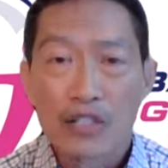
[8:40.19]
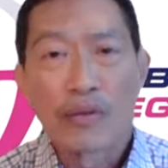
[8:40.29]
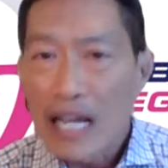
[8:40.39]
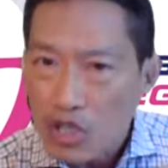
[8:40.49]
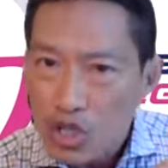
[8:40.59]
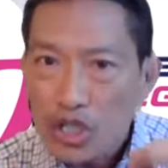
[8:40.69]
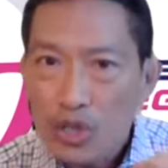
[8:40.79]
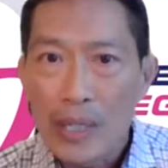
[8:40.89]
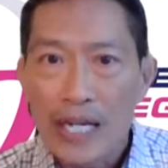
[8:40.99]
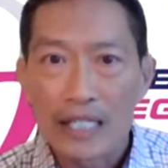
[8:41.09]
So that's
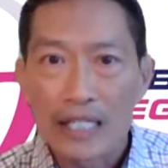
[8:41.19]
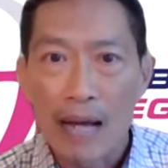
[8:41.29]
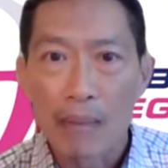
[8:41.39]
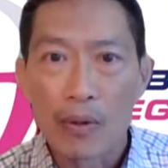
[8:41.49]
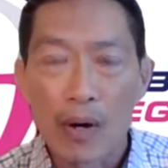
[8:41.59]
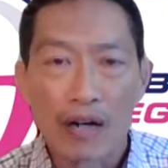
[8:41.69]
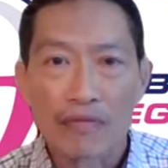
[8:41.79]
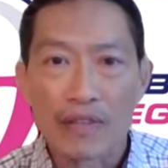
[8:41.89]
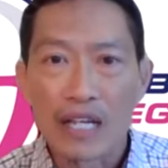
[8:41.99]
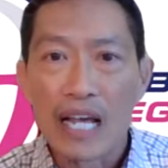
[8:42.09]
just one example
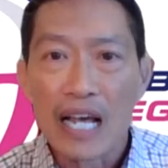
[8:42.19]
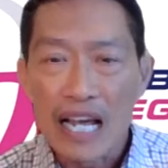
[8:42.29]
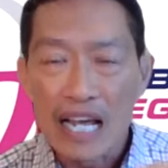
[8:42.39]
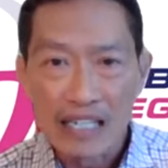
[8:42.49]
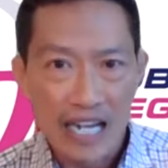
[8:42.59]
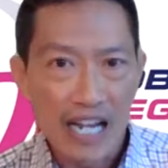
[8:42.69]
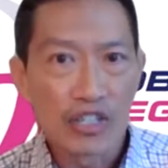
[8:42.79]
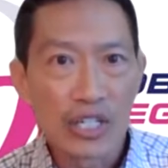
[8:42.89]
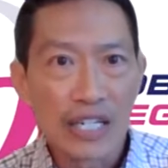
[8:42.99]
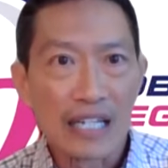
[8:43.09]
of the
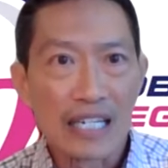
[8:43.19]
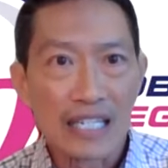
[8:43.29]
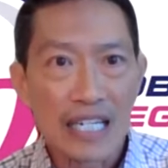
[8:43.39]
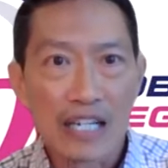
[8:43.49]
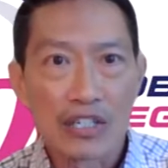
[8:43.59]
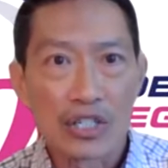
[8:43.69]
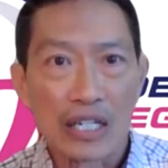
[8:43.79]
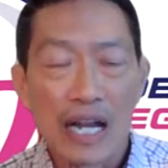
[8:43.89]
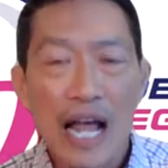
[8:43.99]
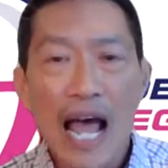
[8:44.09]
intention and
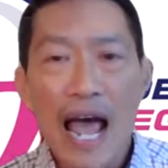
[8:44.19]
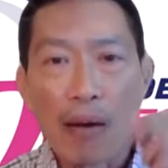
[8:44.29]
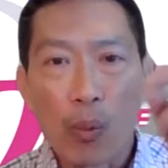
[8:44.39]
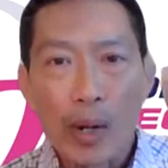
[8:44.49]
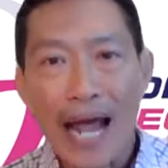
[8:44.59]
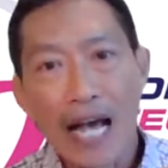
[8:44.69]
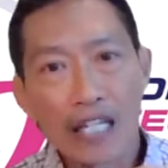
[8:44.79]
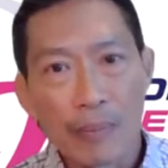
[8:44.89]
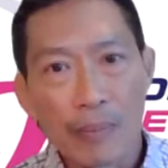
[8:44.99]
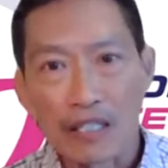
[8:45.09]
attention and what
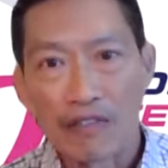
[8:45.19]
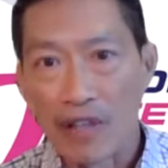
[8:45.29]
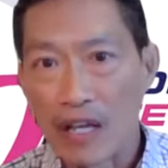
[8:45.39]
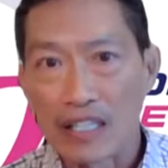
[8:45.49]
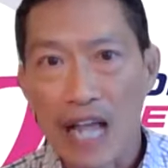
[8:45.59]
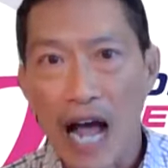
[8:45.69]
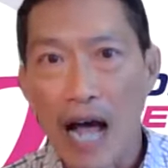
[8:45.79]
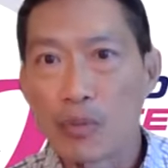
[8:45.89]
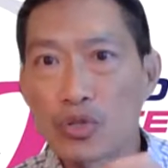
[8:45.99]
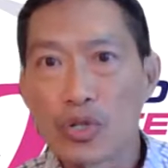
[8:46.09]
aspects of this.
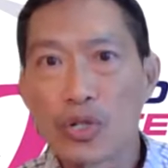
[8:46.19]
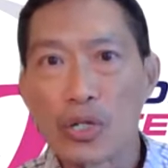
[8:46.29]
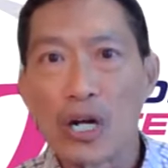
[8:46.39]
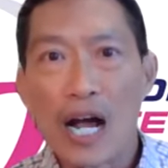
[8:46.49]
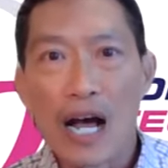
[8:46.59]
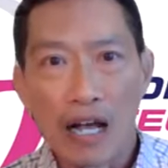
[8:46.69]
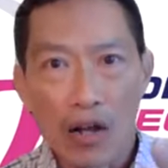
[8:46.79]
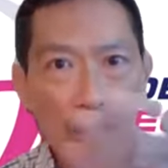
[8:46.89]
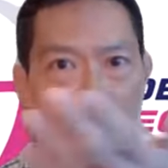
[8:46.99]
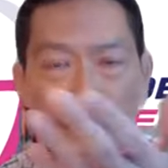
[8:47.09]
I'm sure
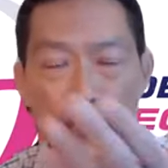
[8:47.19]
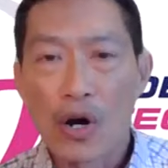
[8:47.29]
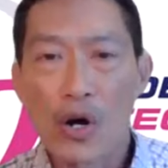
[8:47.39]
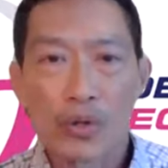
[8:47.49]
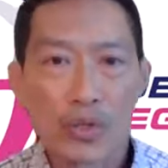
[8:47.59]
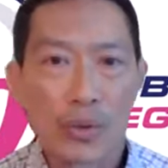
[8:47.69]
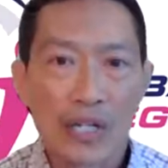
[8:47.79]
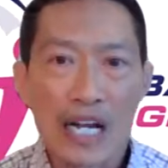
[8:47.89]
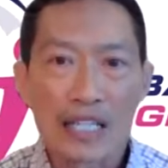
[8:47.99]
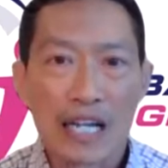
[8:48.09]
a lot of your host
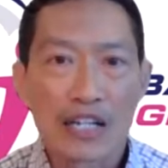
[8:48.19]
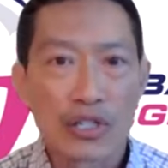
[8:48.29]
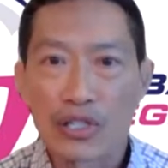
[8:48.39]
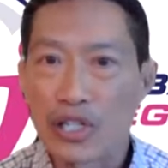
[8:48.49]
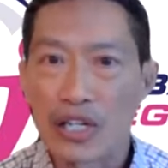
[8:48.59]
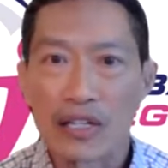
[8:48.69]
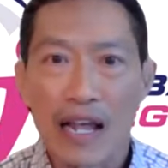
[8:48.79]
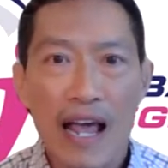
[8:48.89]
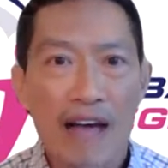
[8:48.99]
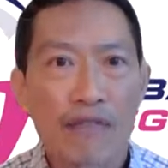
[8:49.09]
organizations here,
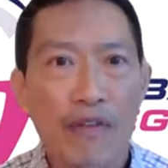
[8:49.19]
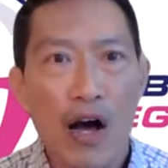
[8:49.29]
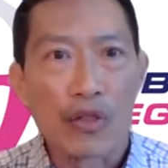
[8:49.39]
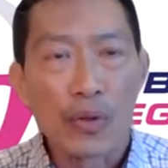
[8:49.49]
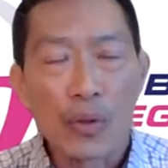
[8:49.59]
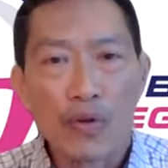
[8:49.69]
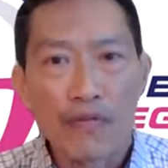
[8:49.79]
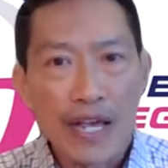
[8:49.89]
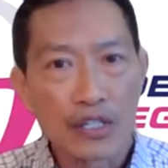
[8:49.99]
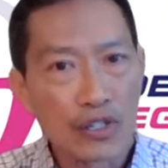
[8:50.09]
they have gone through
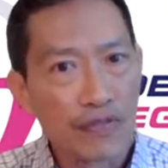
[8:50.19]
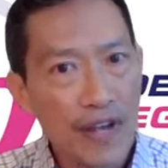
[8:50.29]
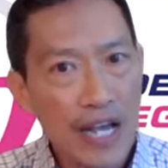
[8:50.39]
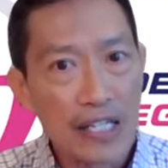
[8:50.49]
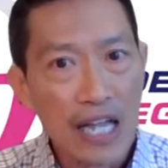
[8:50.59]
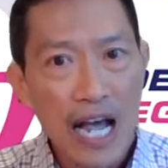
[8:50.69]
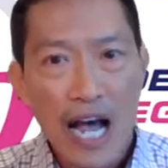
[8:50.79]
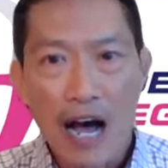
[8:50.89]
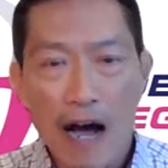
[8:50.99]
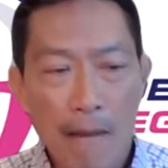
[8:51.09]
face-to-face
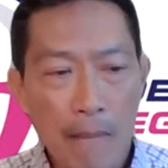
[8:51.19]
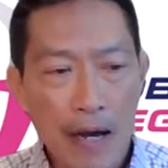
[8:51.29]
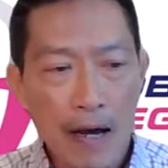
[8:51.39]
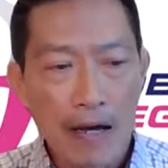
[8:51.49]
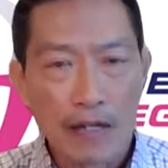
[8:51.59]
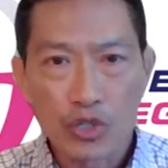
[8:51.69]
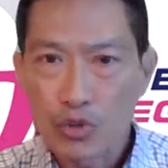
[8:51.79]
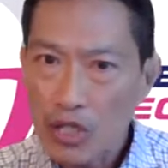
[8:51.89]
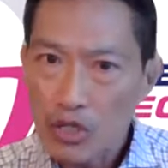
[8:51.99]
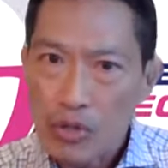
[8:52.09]
-face, um, uh, uh,
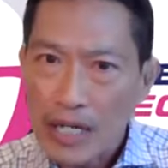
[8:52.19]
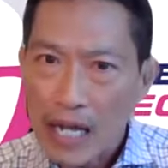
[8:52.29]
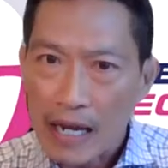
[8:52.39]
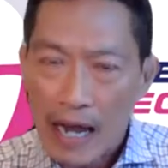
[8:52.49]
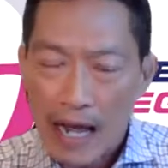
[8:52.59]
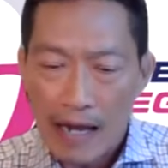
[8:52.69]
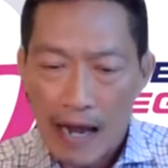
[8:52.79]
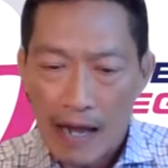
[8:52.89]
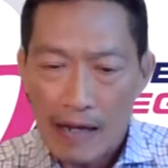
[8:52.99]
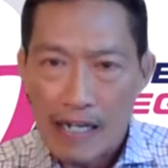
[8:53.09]
structuring and,
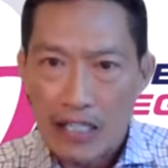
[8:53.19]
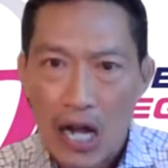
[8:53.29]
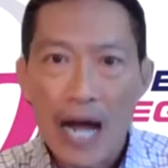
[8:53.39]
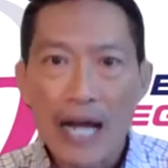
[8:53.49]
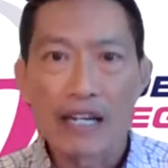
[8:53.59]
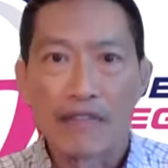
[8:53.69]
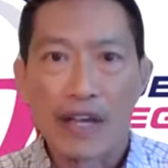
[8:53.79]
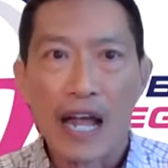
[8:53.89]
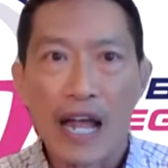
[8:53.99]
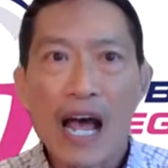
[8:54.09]
and, and design of
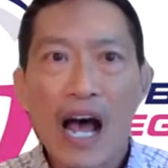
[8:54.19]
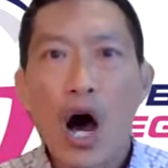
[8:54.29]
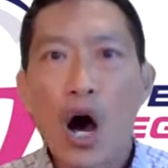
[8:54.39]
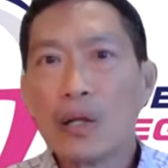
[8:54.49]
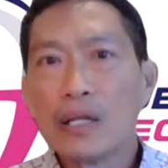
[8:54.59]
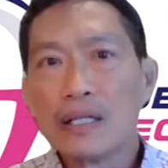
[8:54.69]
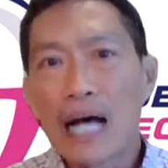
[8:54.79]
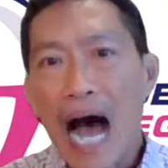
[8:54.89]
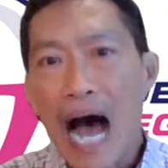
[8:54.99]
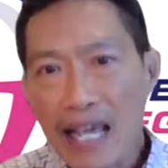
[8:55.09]
it all
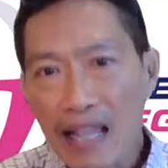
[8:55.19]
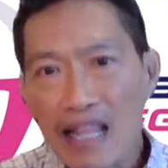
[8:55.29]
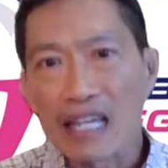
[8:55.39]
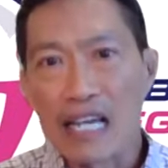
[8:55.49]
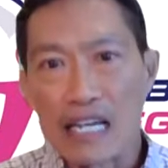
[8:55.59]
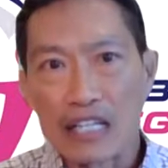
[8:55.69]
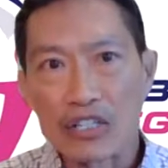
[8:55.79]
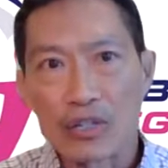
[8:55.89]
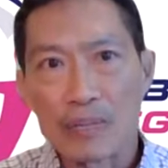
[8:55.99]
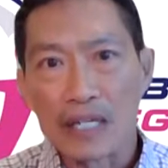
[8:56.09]
I think it
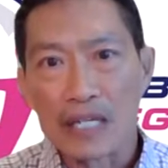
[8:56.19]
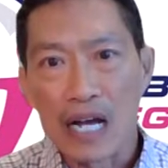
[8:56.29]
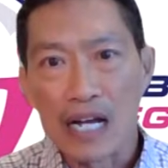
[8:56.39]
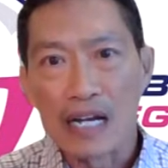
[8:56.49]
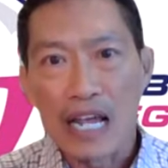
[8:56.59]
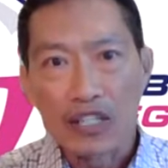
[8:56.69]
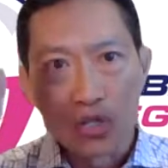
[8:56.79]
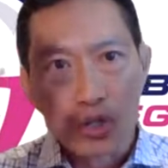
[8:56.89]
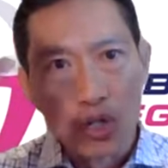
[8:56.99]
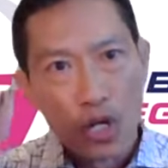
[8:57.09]
needs to be done is
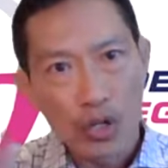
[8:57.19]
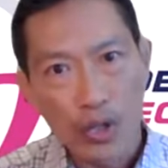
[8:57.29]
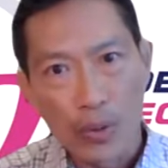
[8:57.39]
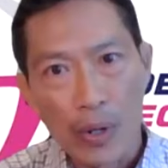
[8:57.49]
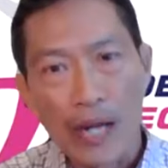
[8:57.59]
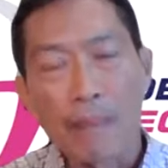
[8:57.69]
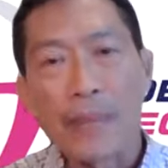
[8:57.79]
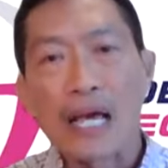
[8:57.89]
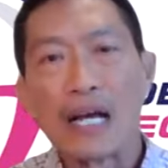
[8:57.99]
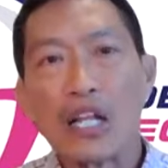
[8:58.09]
to look through it,
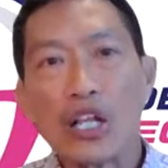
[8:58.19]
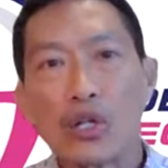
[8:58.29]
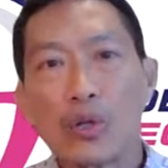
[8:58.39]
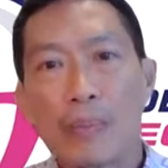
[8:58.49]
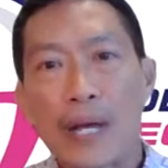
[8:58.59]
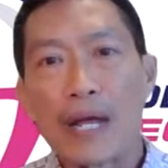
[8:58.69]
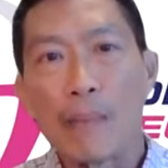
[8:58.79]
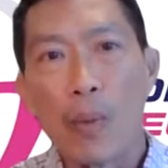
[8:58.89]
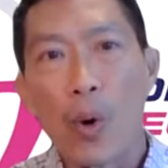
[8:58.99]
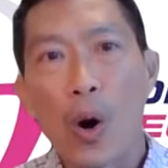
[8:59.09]
be a little bit
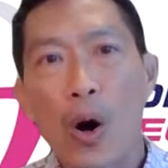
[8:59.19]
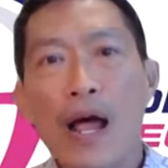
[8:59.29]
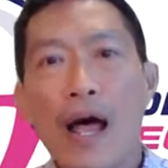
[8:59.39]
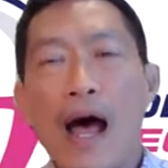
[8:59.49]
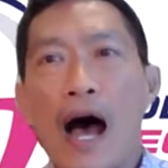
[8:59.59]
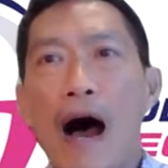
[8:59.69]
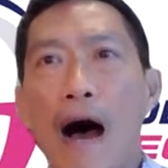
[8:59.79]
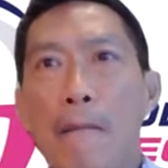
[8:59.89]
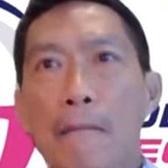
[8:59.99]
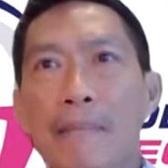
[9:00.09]
more
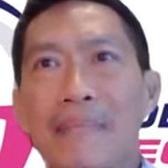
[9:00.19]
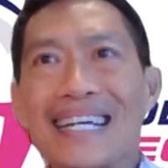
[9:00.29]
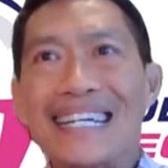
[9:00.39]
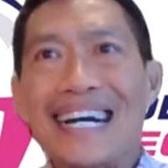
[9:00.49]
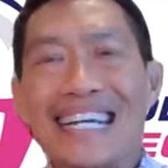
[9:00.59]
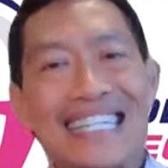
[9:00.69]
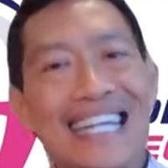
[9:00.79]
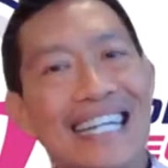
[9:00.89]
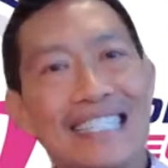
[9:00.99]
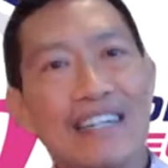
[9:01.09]
um,
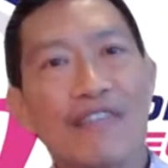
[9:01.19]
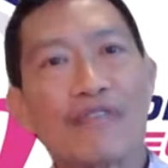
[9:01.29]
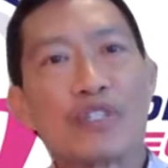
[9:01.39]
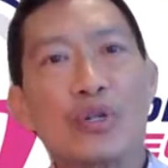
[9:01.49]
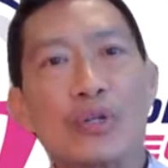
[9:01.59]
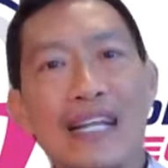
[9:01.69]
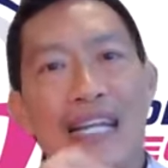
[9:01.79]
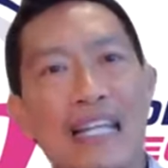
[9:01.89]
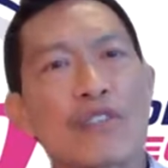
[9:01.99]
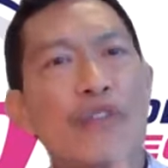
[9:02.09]
attentive to the
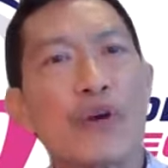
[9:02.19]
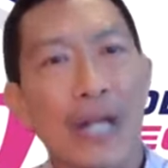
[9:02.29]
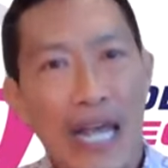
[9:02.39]
next few